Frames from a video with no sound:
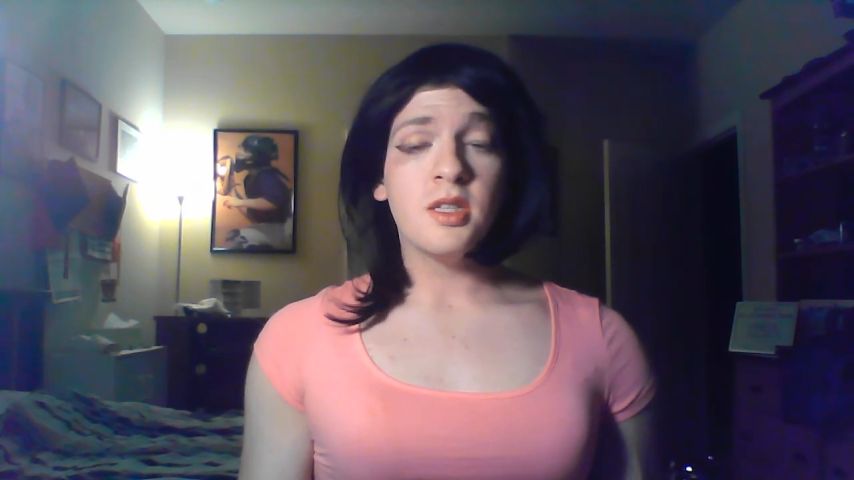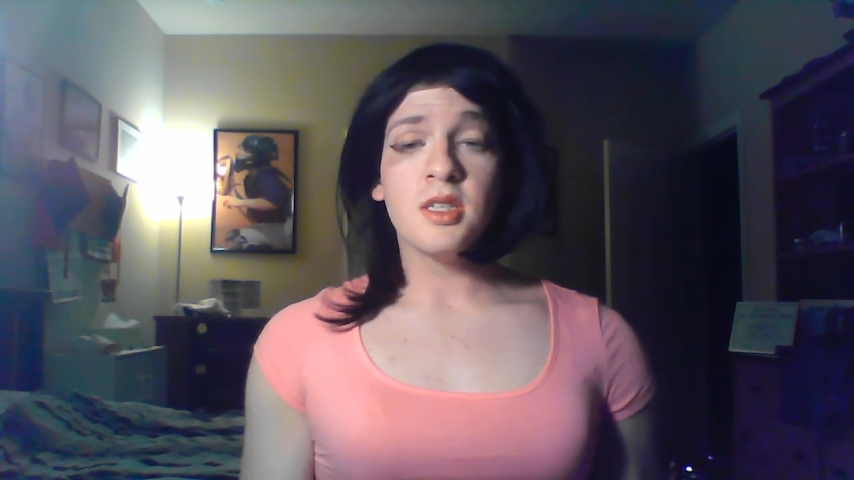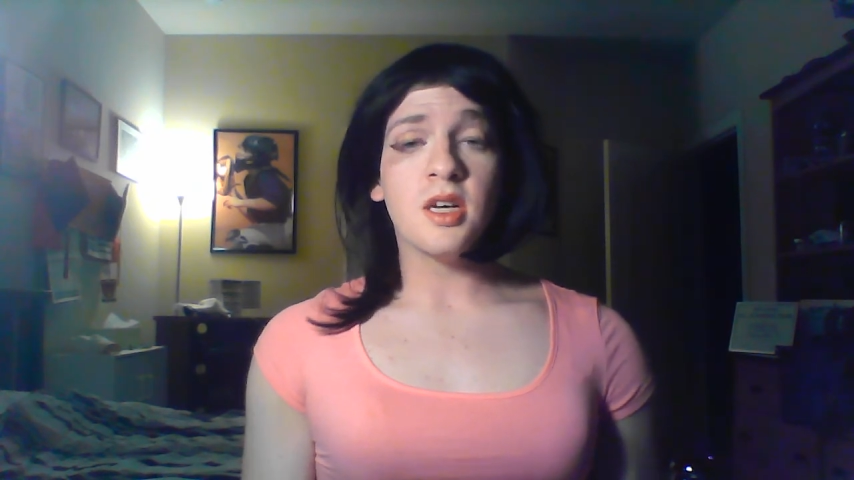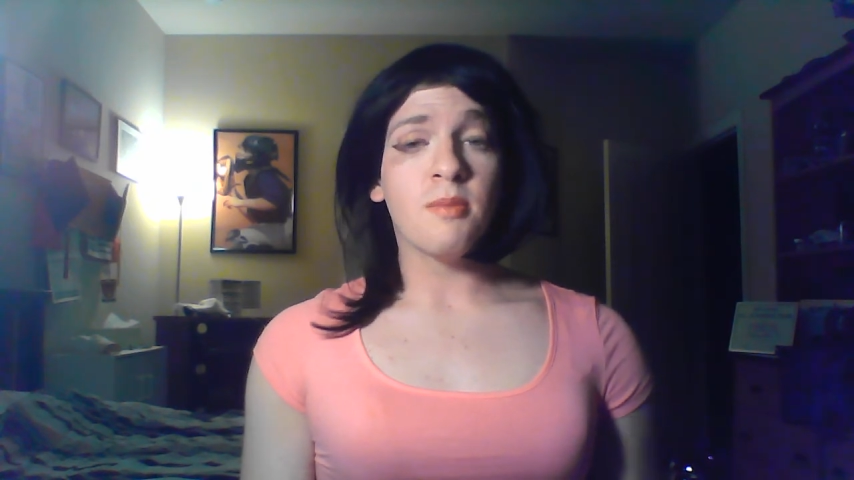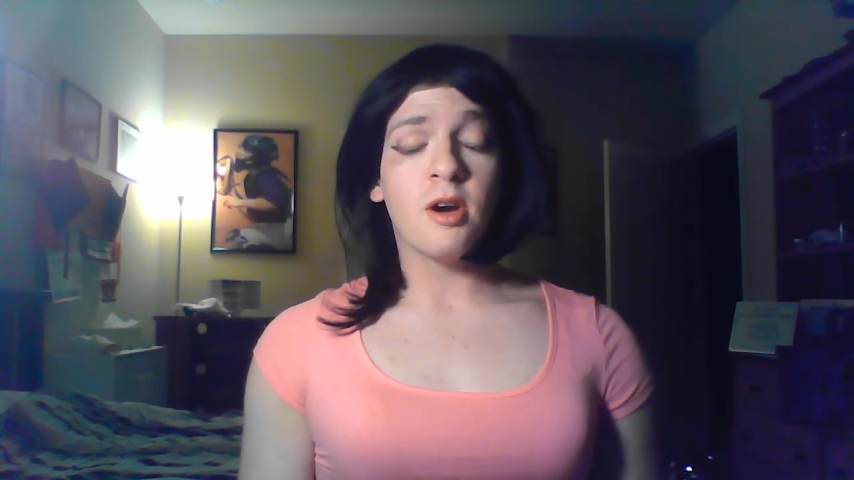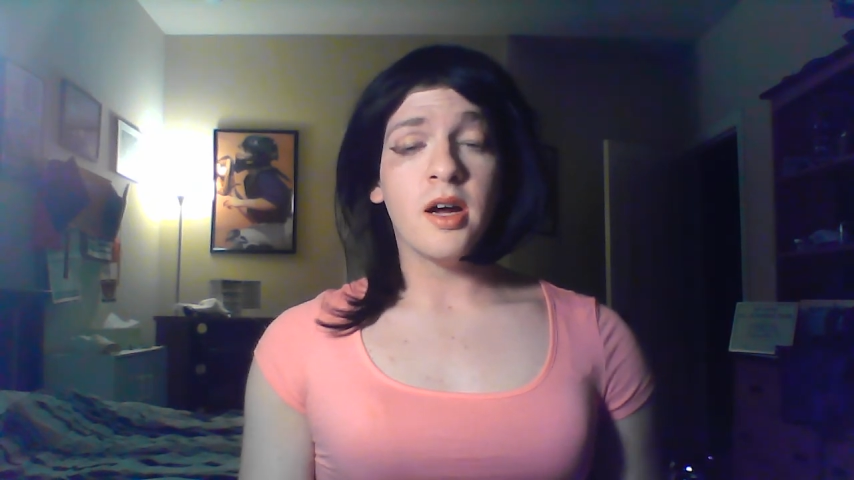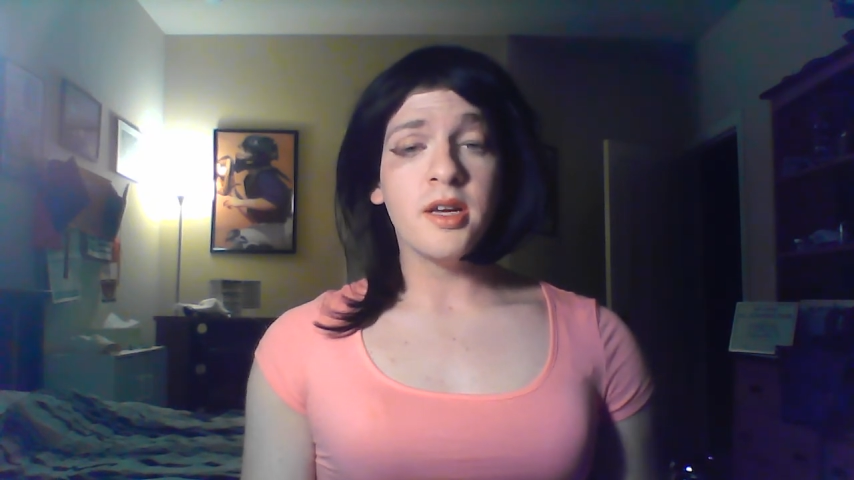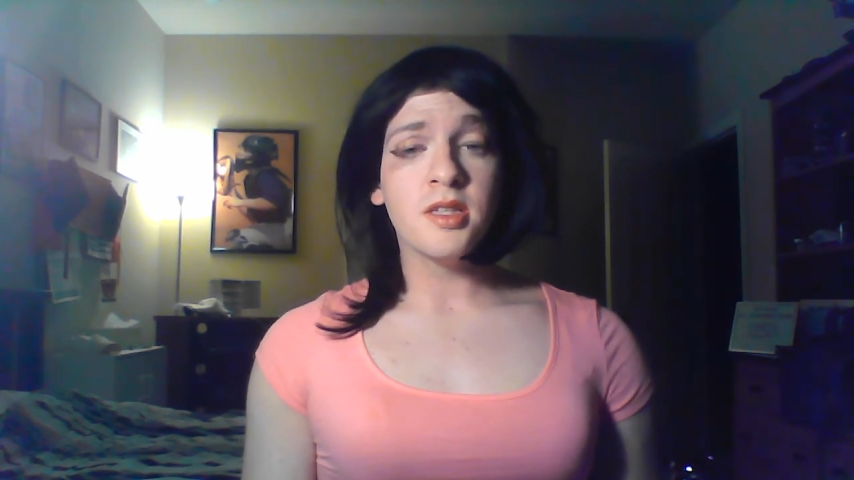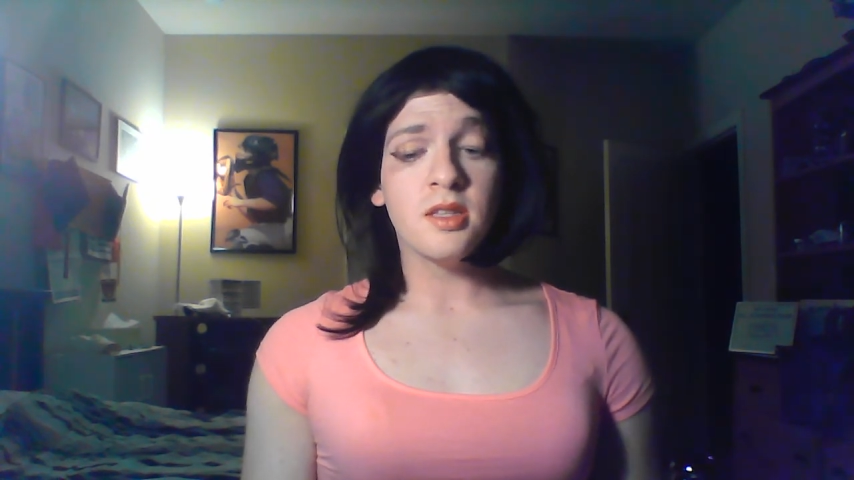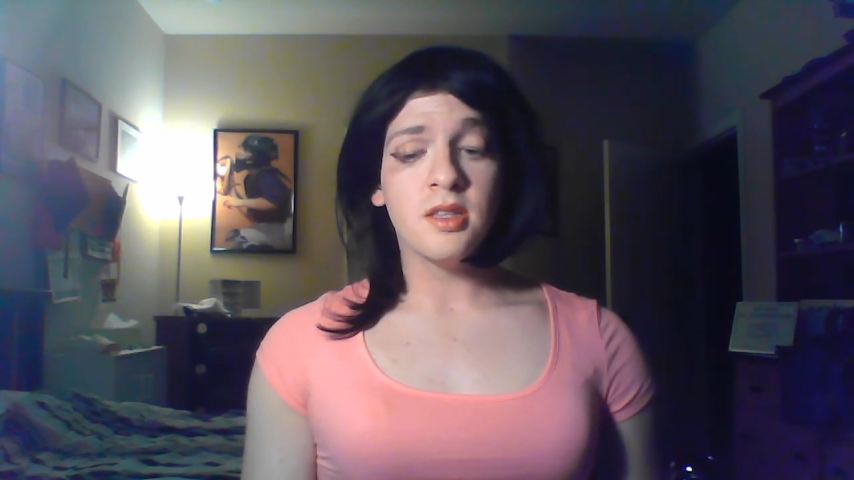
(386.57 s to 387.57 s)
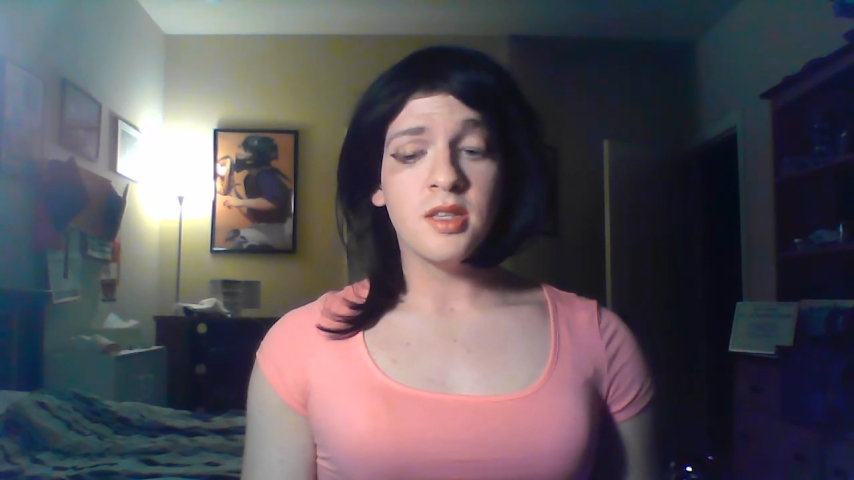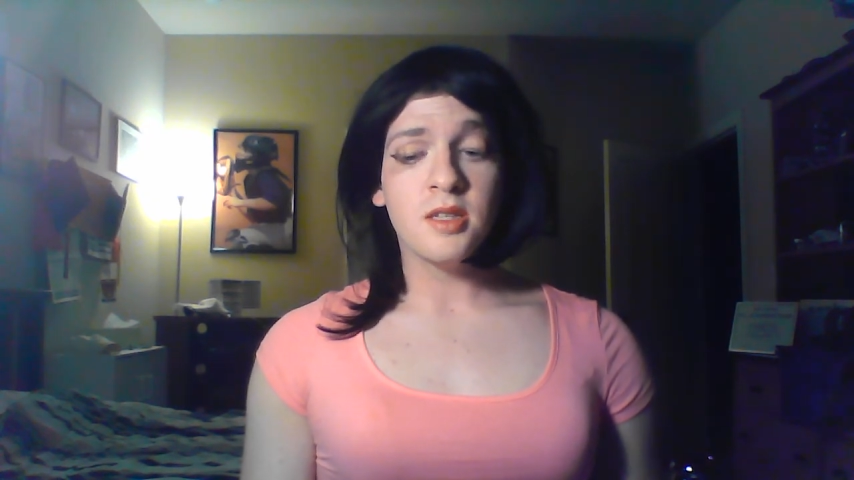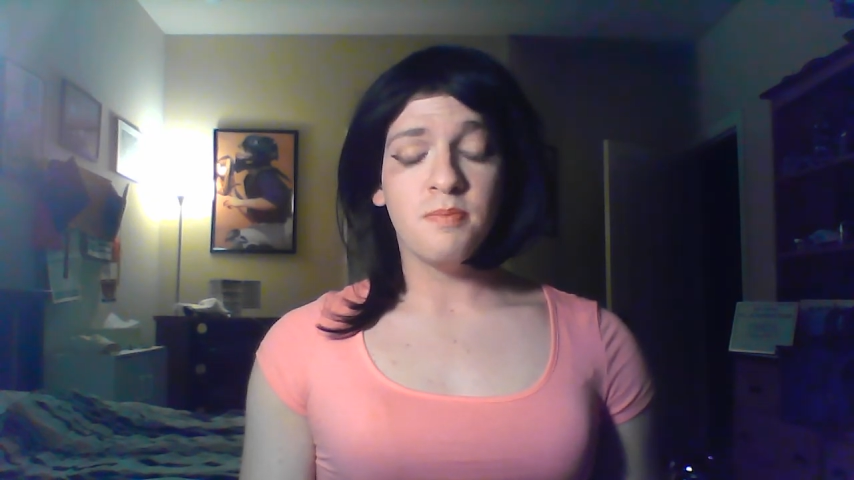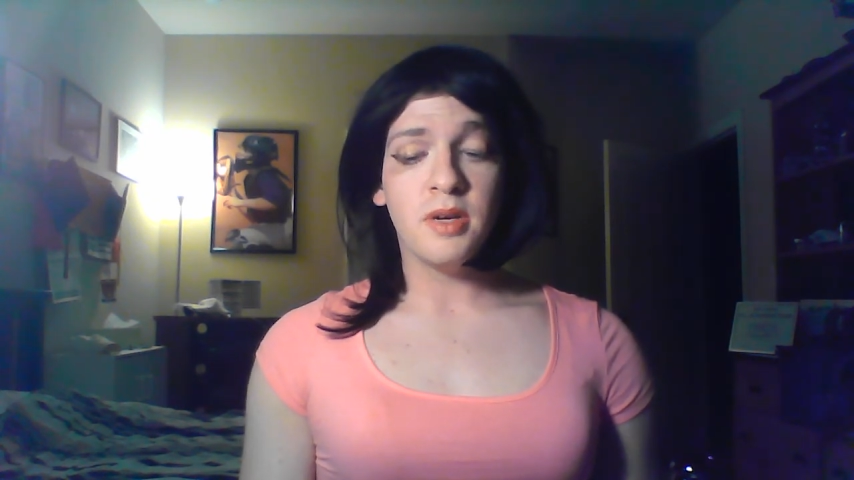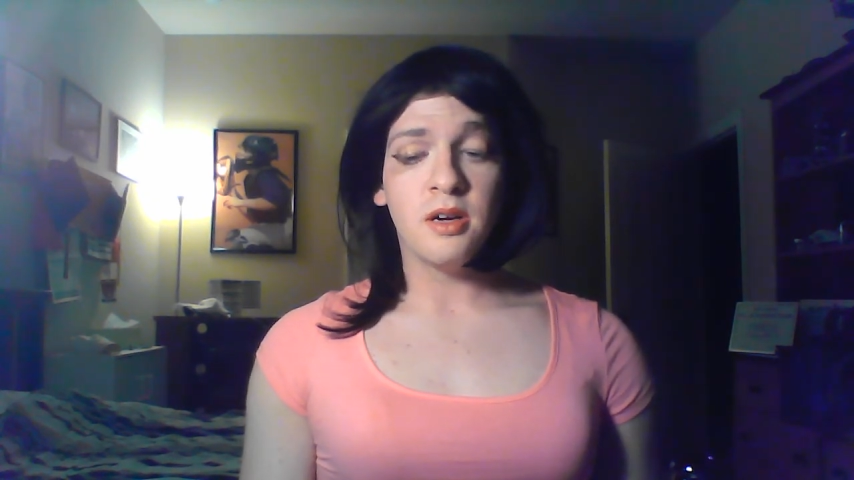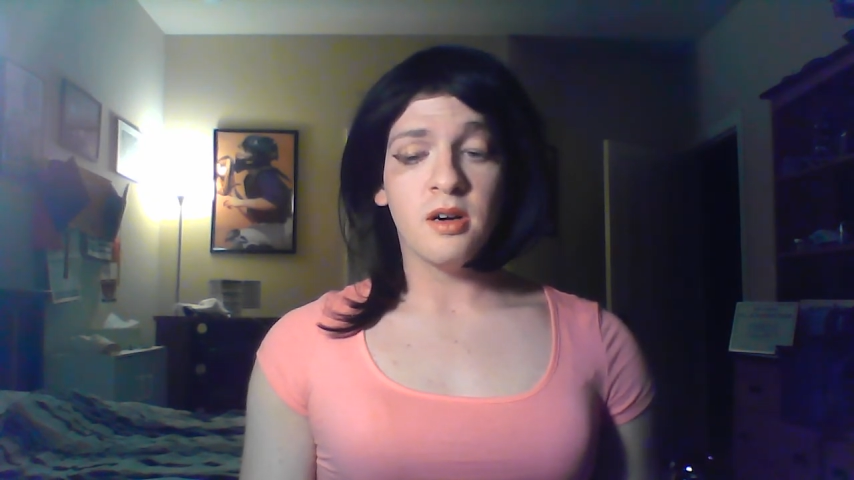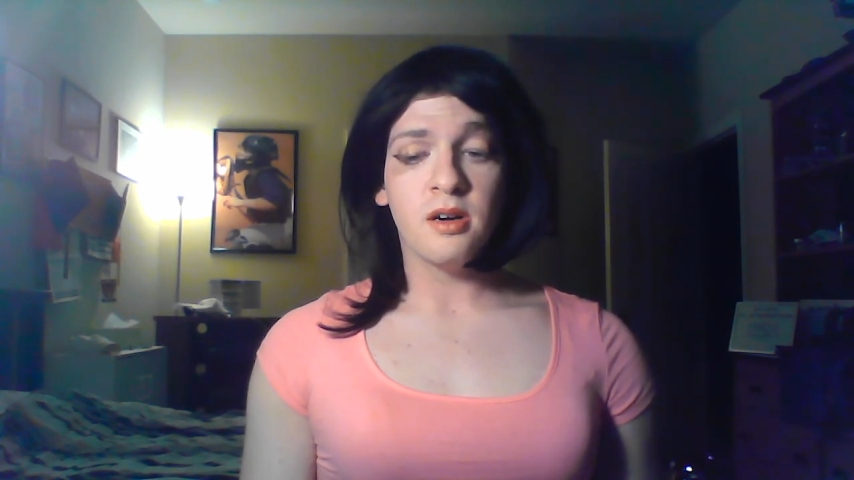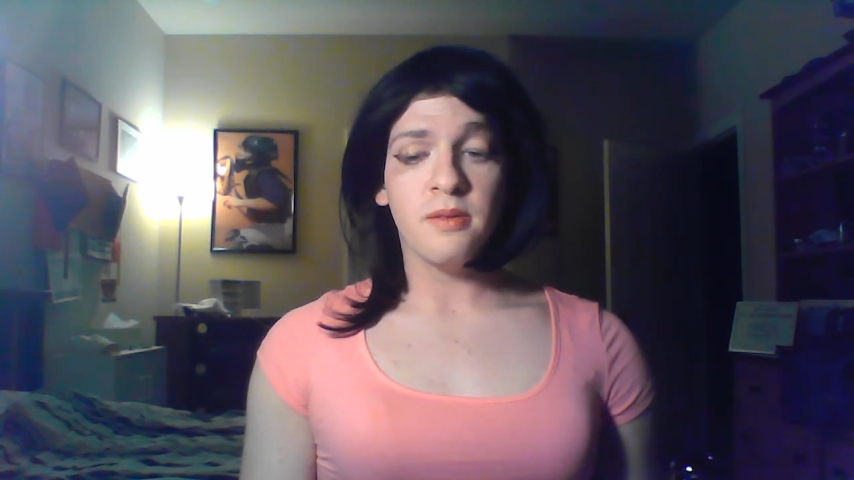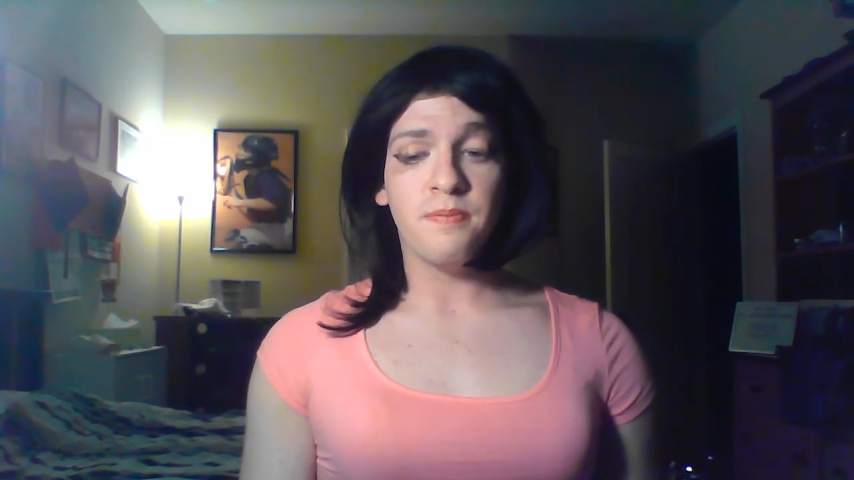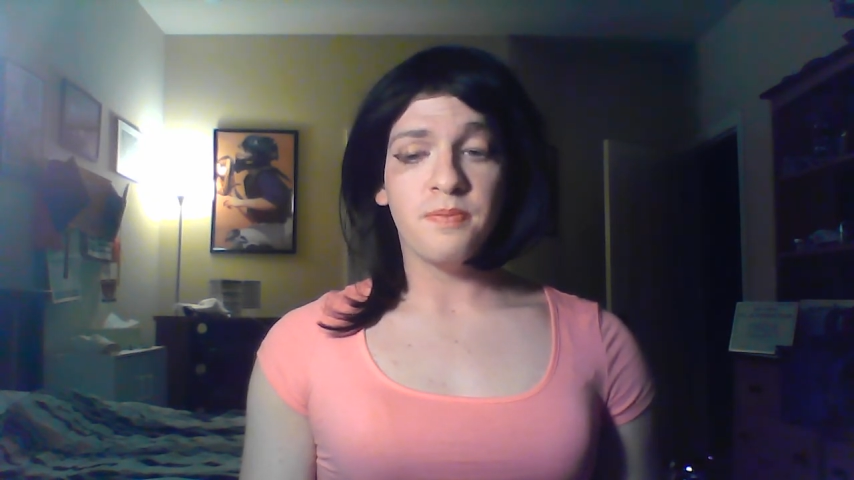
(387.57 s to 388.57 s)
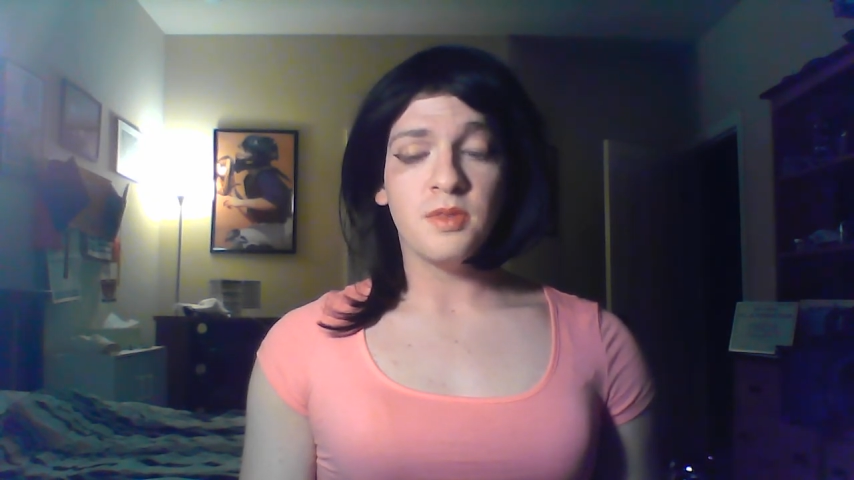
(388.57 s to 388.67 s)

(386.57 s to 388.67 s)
to summarize, this beer